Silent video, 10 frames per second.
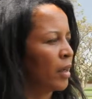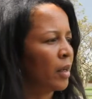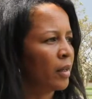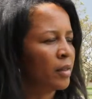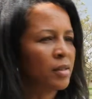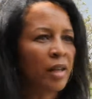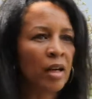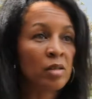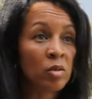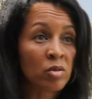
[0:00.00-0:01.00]
and they
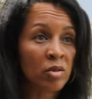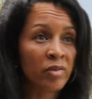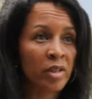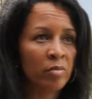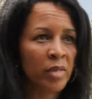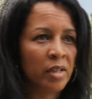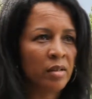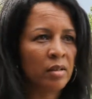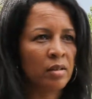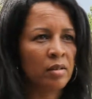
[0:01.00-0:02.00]
are source of timber
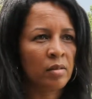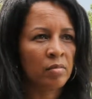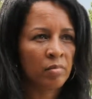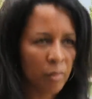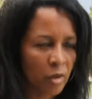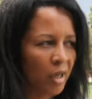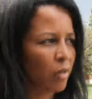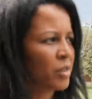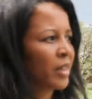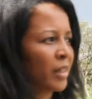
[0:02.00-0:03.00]
for
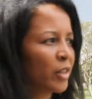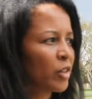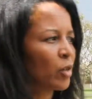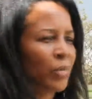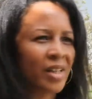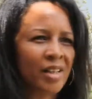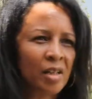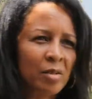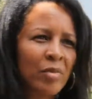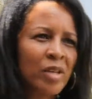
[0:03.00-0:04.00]
house, and in Ethiopia they
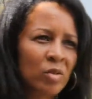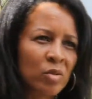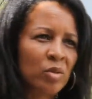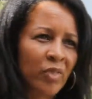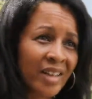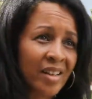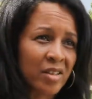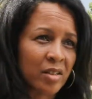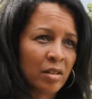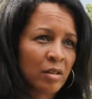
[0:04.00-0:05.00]
are the main source of
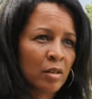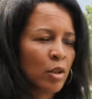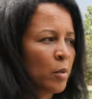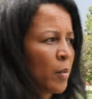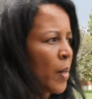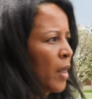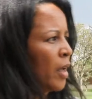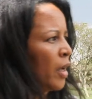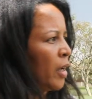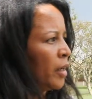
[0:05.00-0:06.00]
energy.
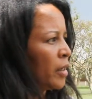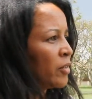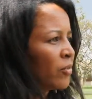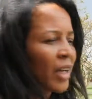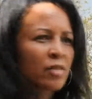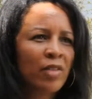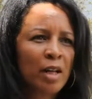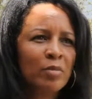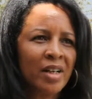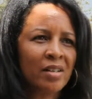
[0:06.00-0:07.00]
And in fact,
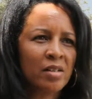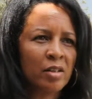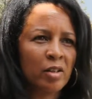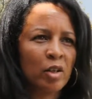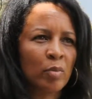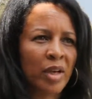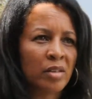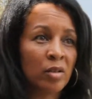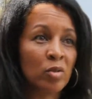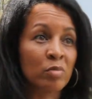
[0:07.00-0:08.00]
farmers in Ethiopia,
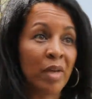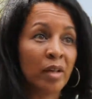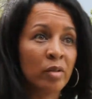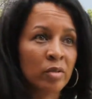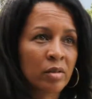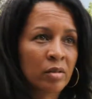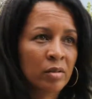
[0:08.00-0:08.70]
they use manure,